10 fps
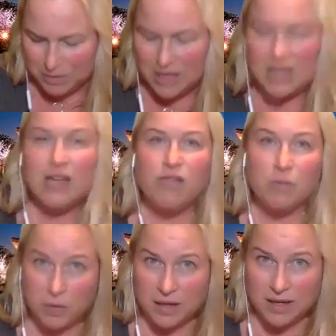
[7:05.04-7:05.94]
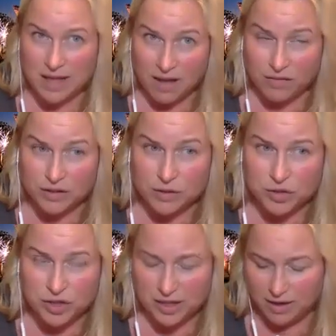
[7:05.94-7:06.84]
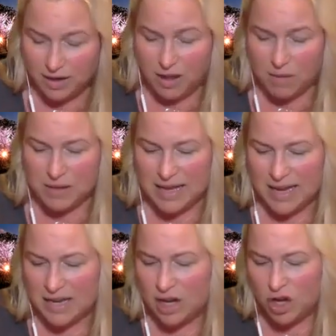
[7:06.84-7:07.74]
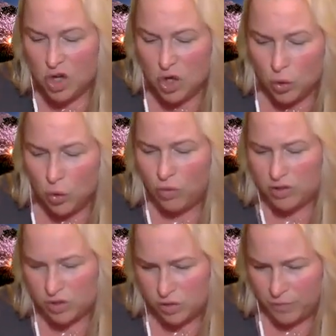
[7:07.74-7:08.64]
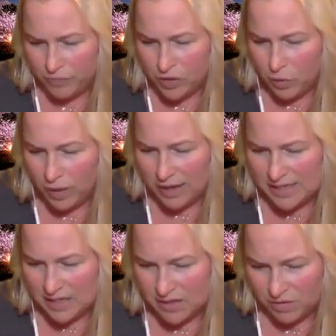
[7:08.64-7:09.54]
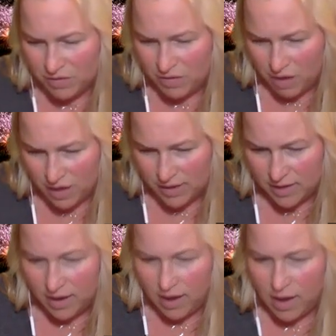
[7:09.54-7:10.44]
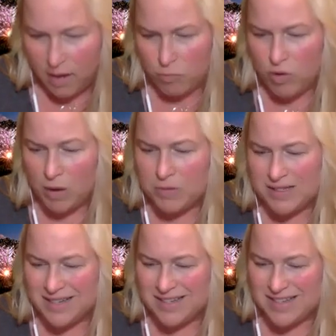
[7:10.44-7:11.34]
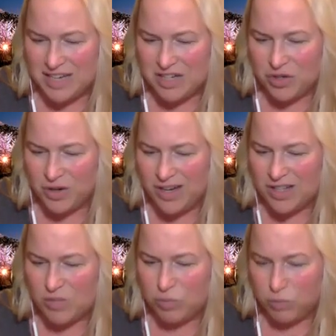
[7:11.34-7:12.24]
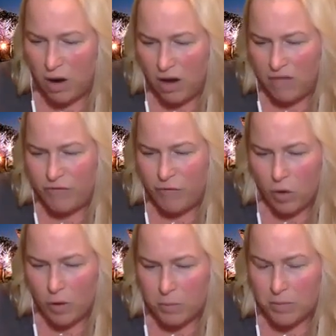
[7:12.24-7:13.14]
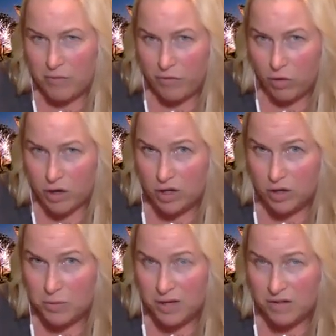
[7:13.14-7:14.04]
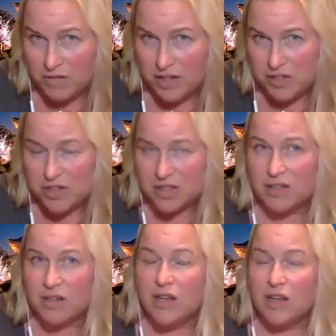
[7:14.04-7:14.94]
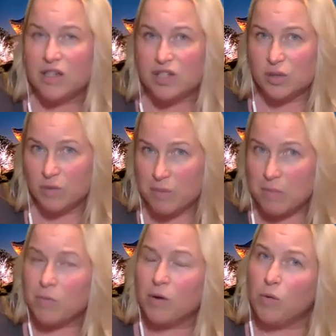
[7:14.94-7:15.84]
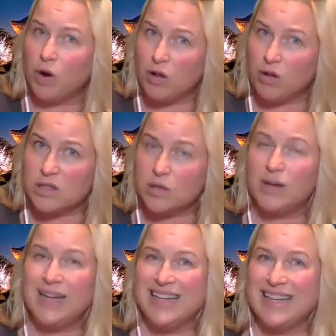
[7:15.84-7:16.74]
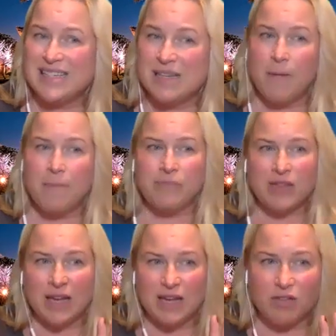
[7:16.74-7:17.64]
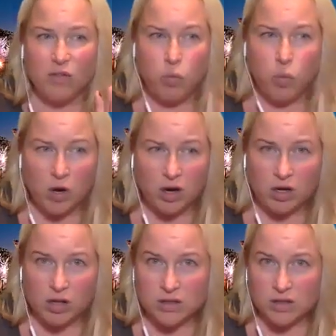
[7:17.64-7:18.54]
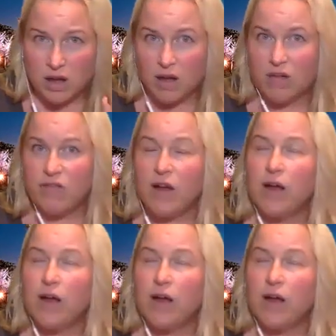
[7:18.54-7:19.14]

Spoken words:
and Eve and put in the evolution, began new ideas of thought, represents nature in its raw form before human intervention. So remember, we're also in this kind of world of,